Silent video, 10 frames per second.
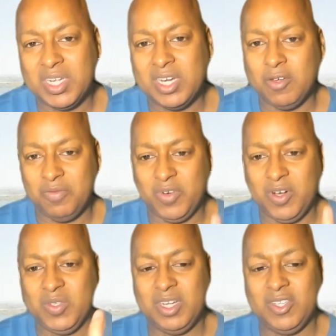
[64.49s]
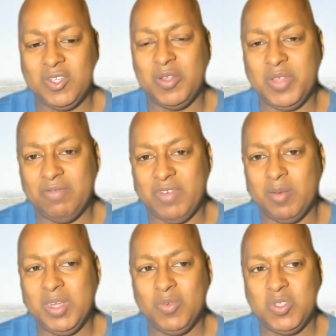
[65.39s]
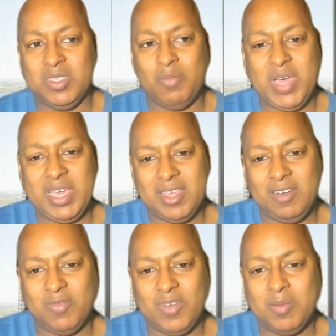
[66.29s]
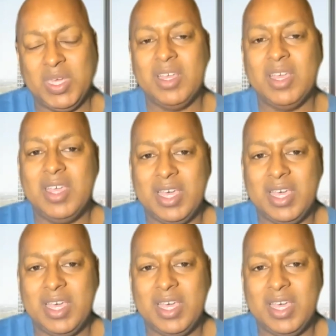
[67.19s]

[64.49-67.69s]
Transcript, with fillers: We're going to go first and install the environment, which is the Python environment,